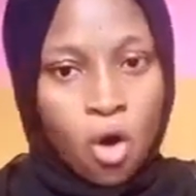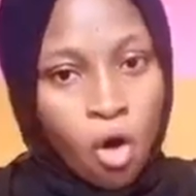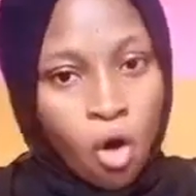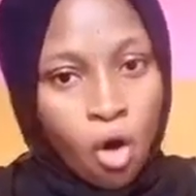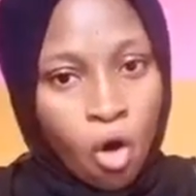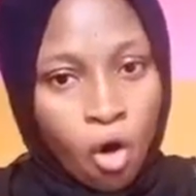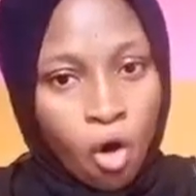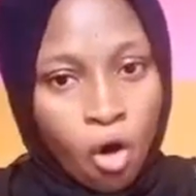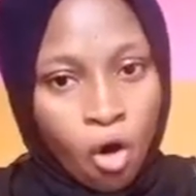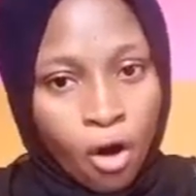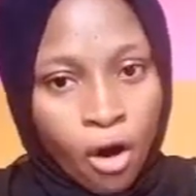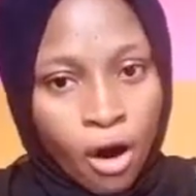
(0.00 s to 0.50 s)

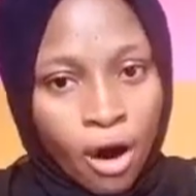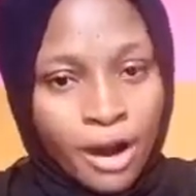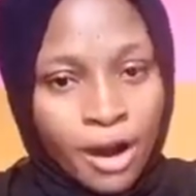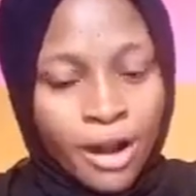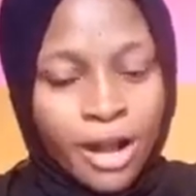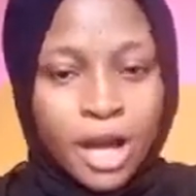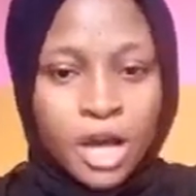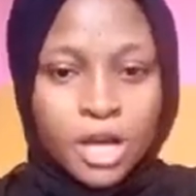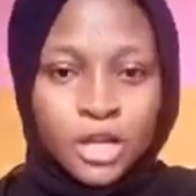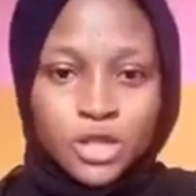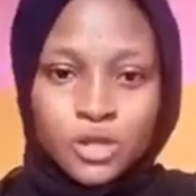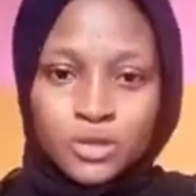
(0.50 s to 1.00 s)
Or
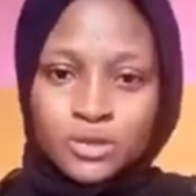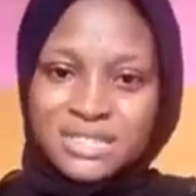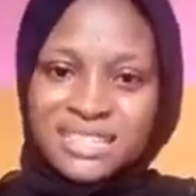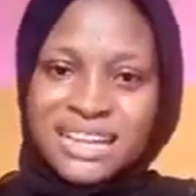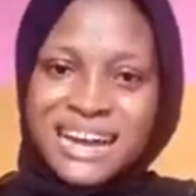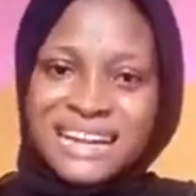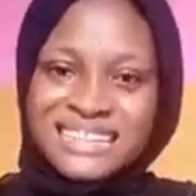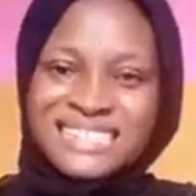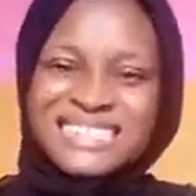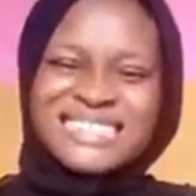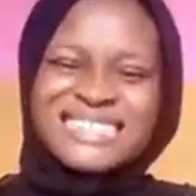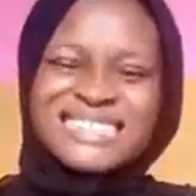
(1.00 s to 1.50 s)
you
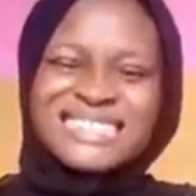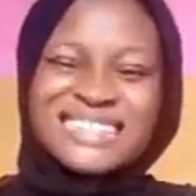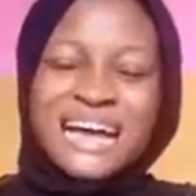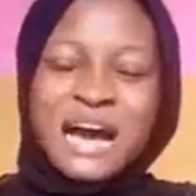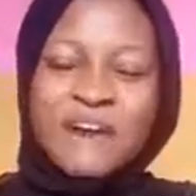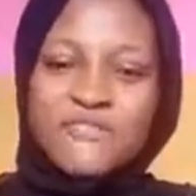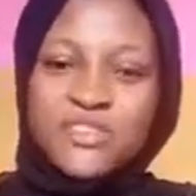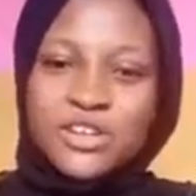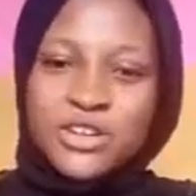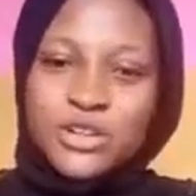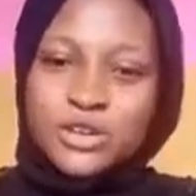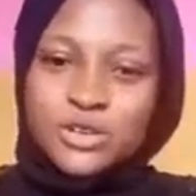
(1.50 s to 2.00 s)
start
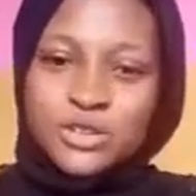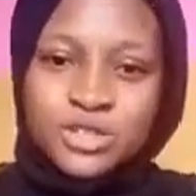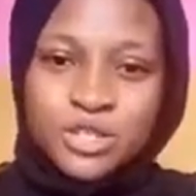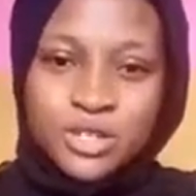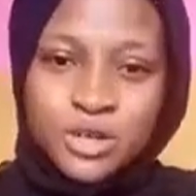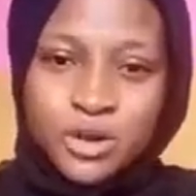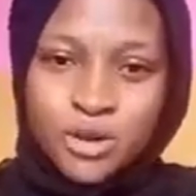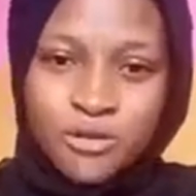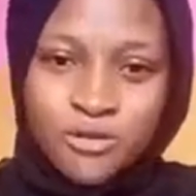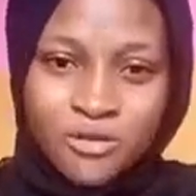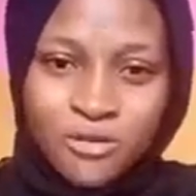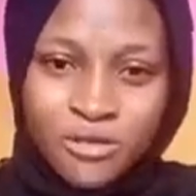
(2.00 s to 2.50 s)
starving
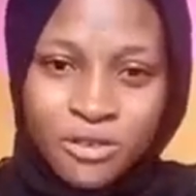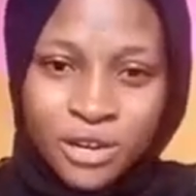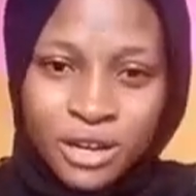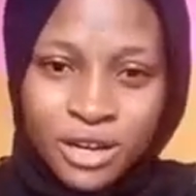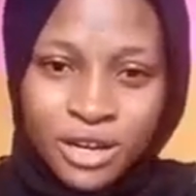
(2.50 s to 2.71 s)
yourself.